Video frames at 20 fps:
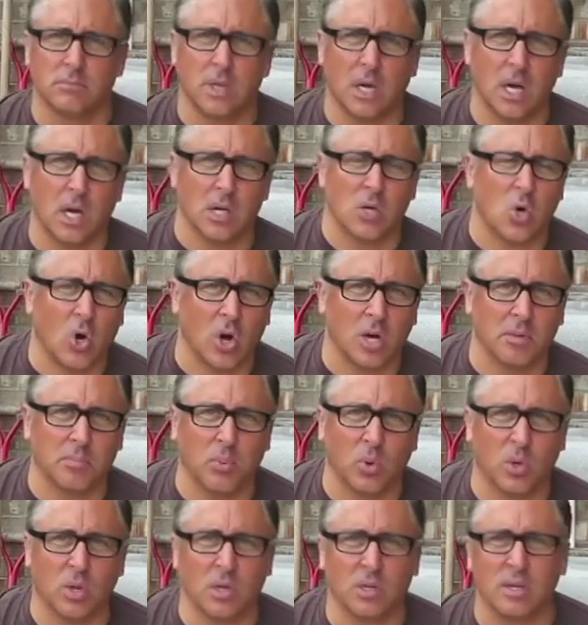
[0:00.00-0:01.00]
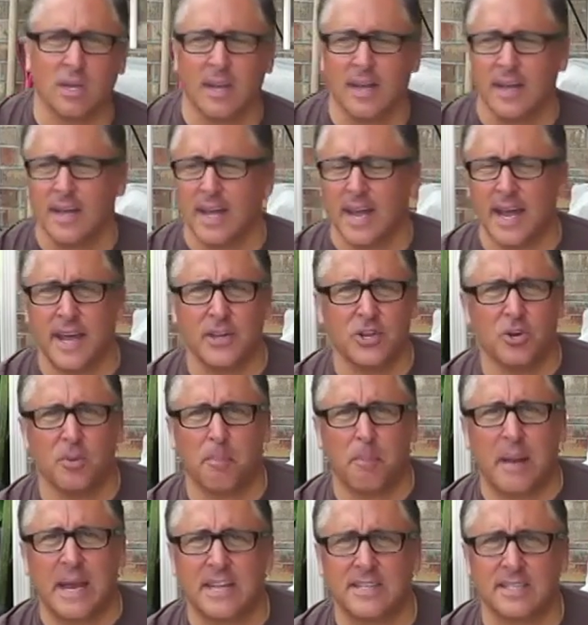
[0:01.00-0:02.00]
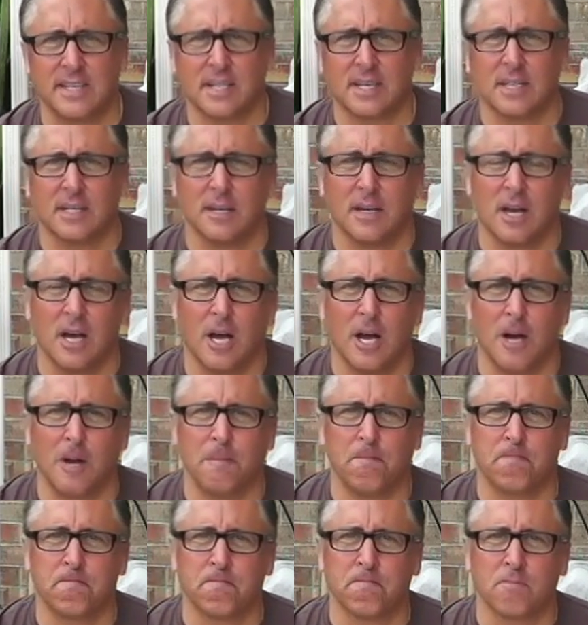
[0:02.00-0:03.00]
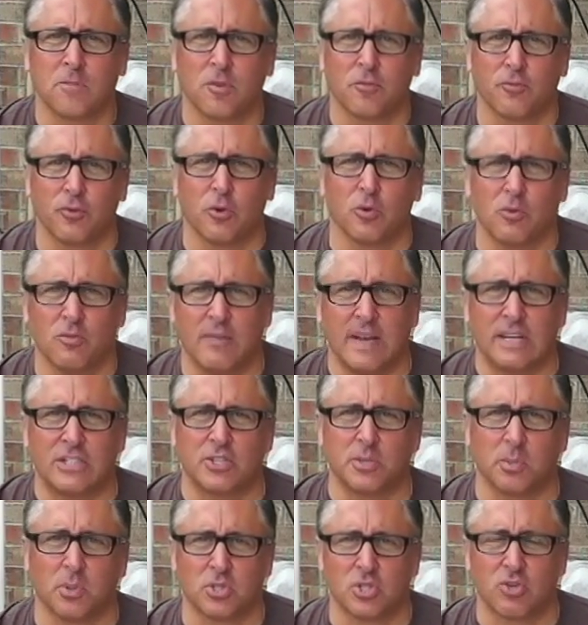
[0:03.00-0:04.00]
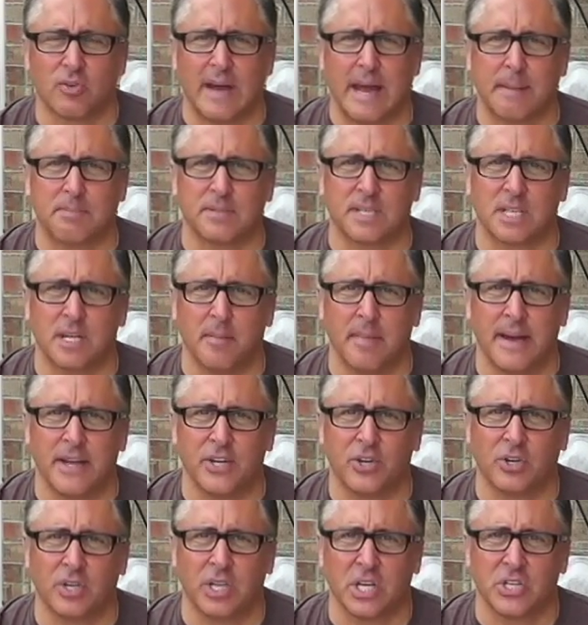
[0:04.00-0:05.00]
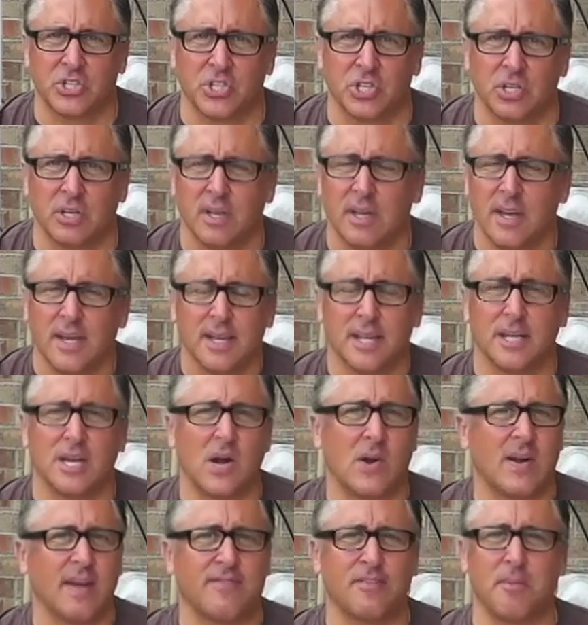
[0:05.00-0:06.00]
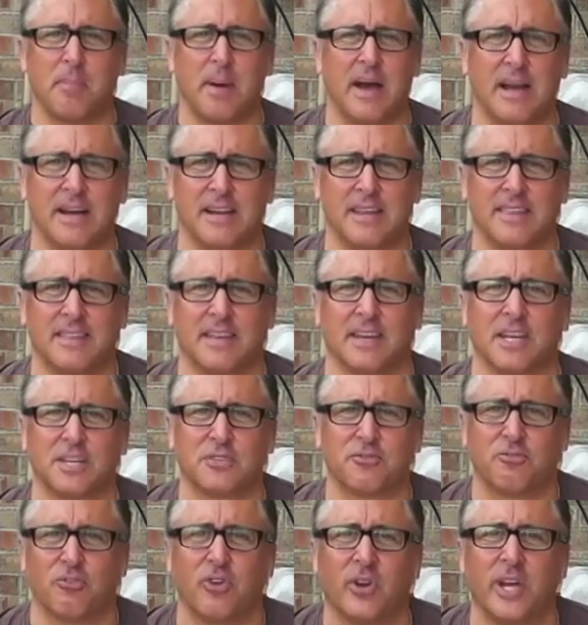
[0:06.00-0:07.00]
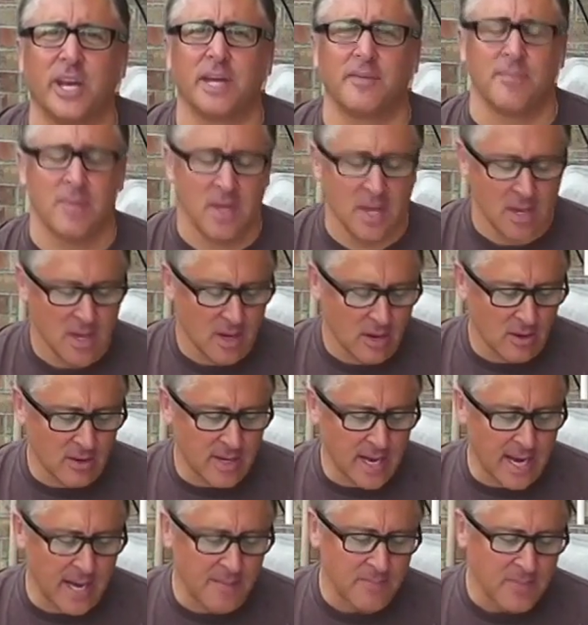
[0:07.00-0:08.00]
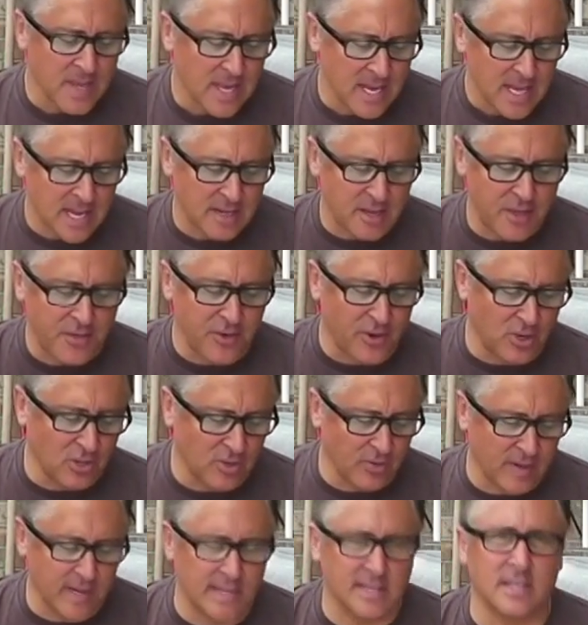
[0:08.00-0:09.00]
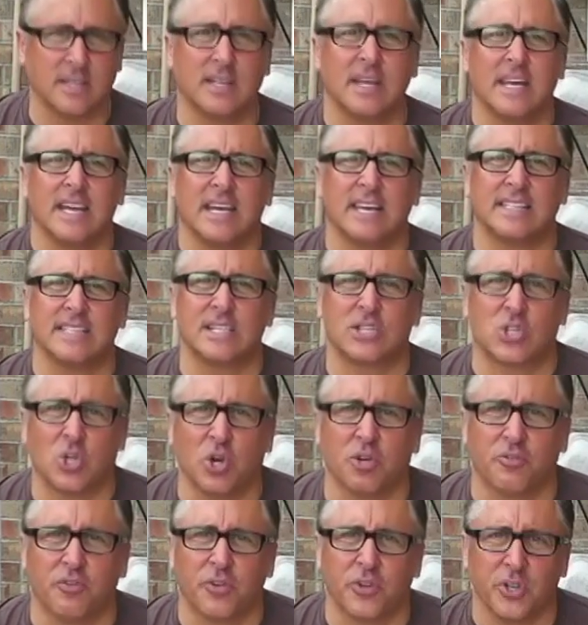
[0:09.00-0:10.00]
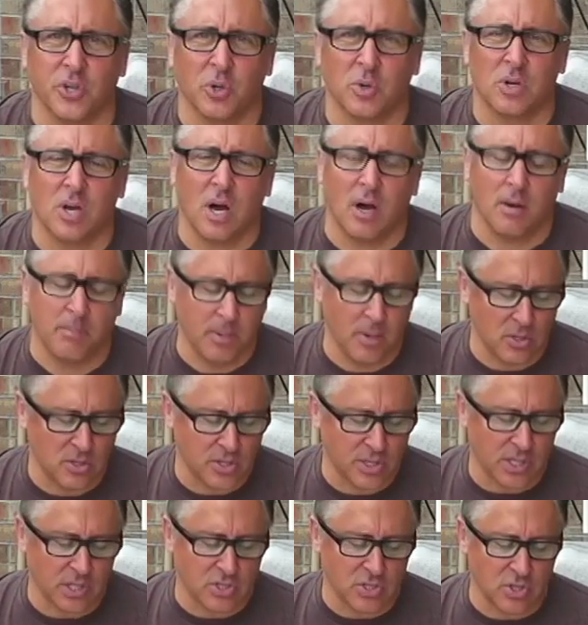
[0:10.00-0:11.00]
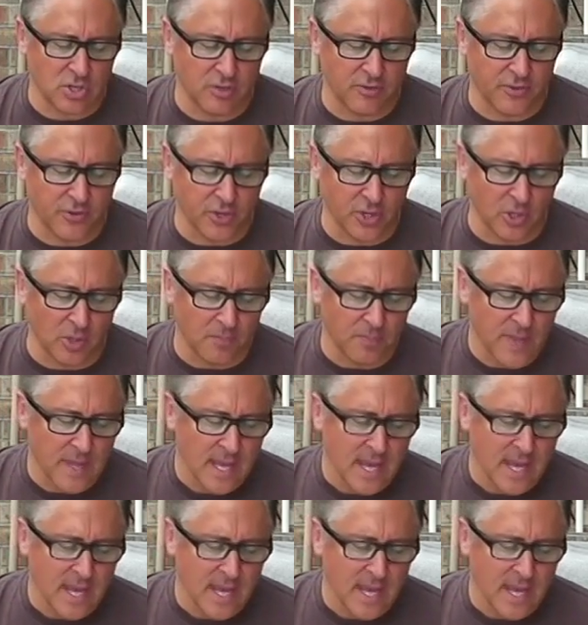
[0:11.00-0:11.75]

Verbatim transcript: uh, cardboard, and your basic um, fruit and vegetable scraps that come out of your kitchen. You don't have to buy anything. It's free, okay? And the third reason is it's good for you. Composting is good for you.